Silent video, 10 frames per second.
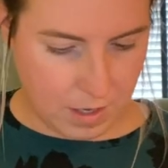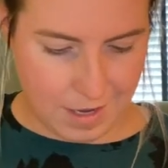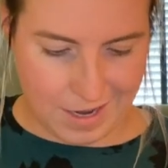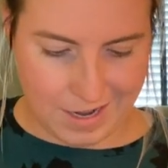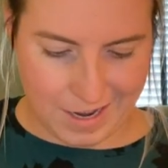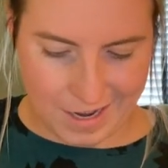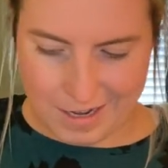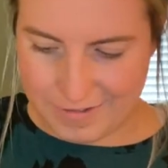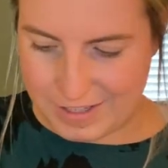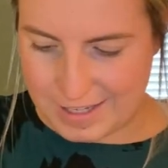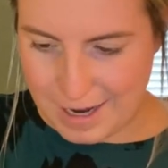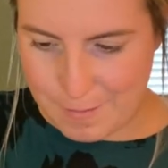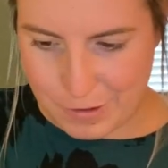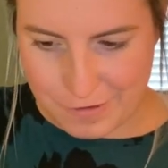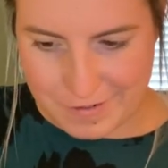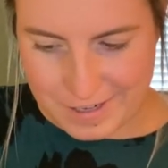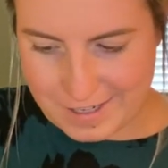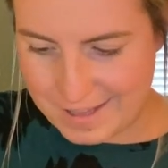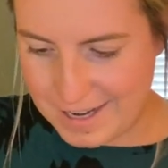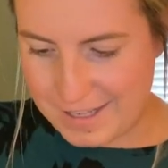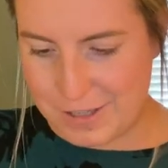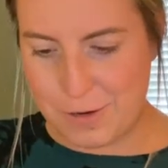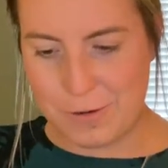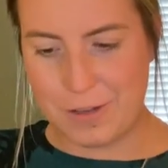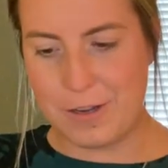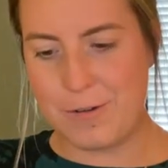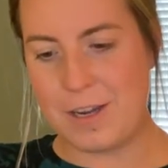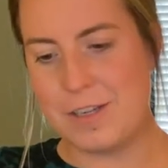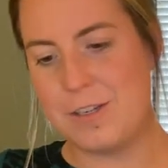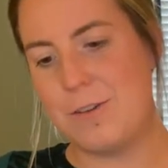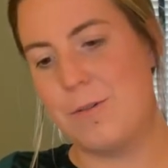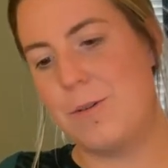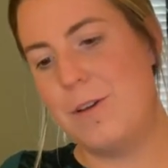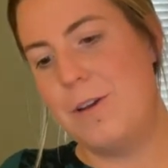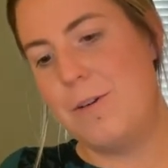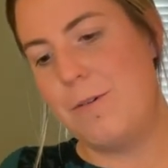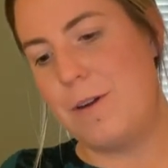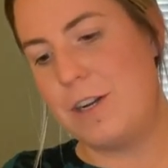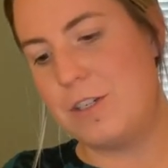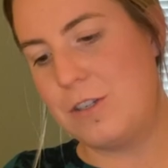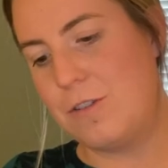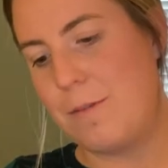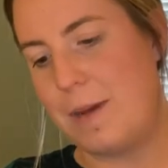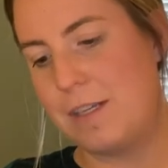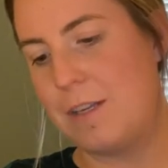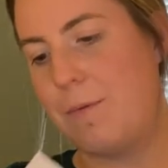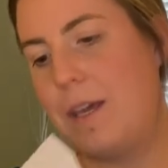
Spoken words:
And again, if it's not perfect, that's totally okay too. We want to just do the best that we